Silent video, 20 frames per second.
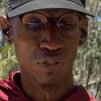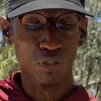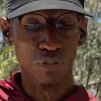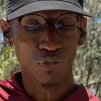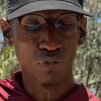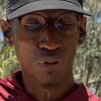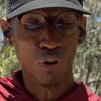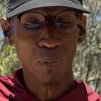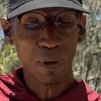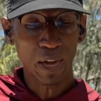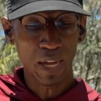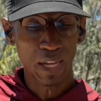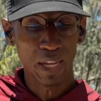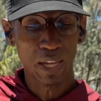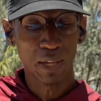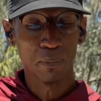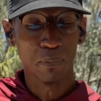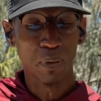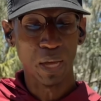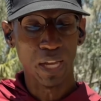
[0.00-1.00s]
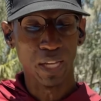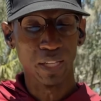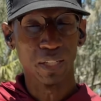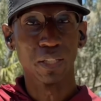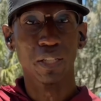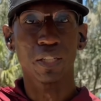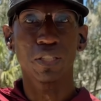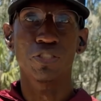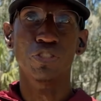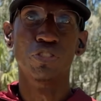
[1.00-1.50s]
throw my hand back
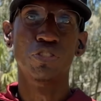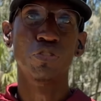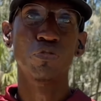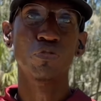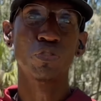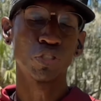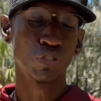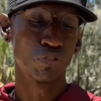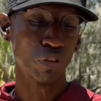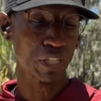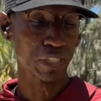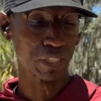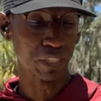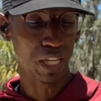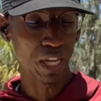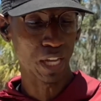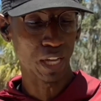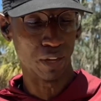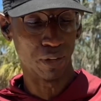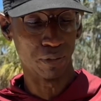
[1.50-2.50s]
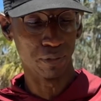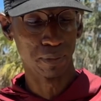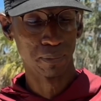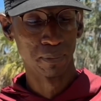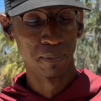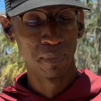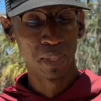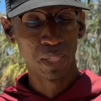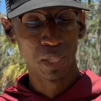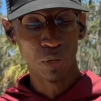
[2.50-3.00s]
and shoot straight down
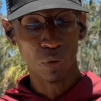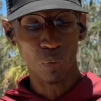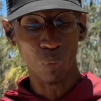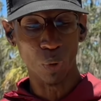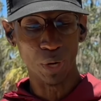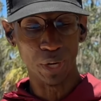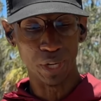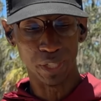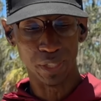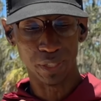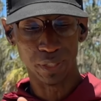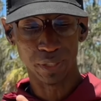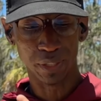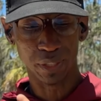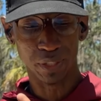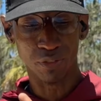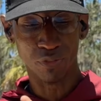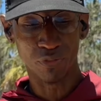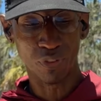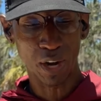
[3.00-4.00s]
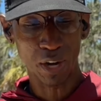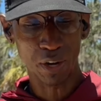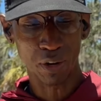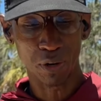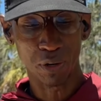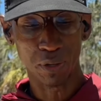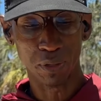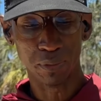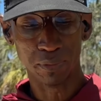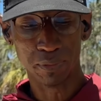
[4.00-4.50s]
where the
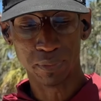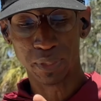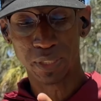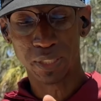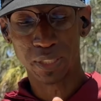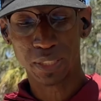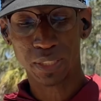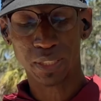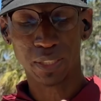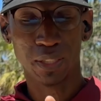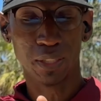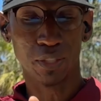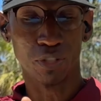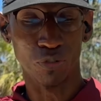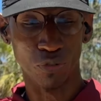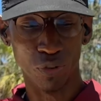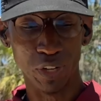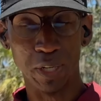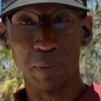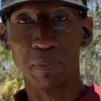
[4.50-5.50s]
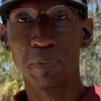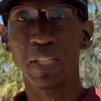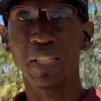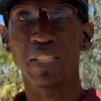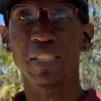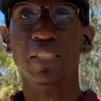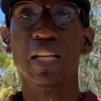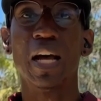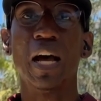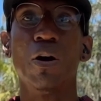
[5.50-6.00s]
firearm grip
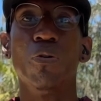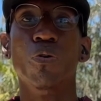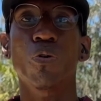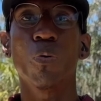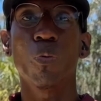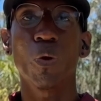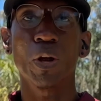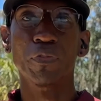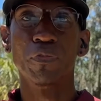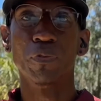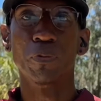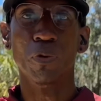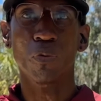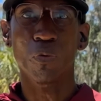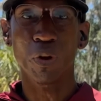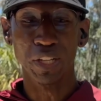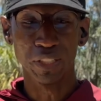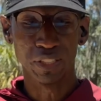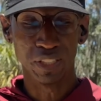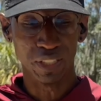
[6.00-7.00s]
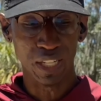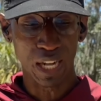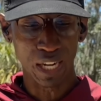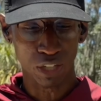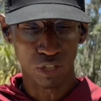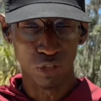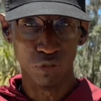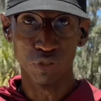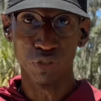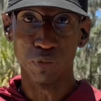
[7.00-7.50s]
is out away from the waist and not
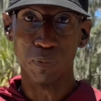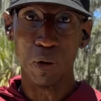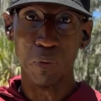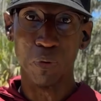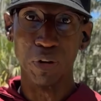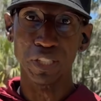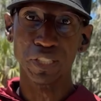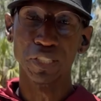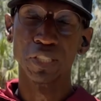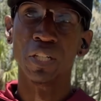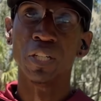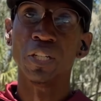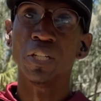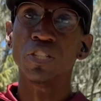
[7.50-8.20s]
close to my waist.